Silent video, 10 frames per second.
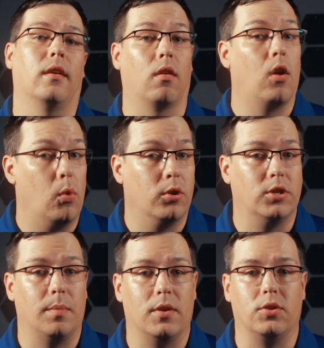there are
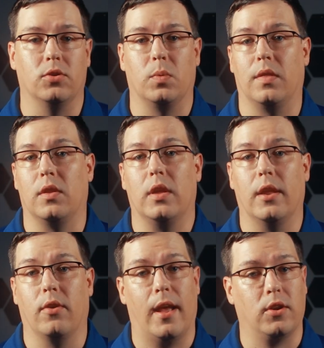ownership issues with
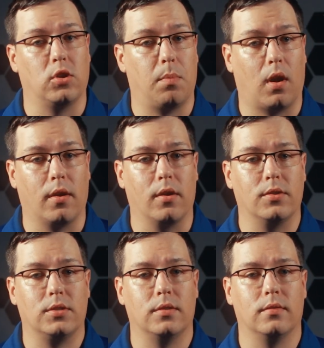international
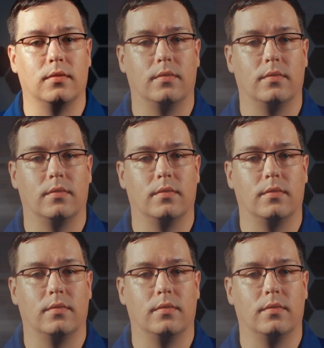partners.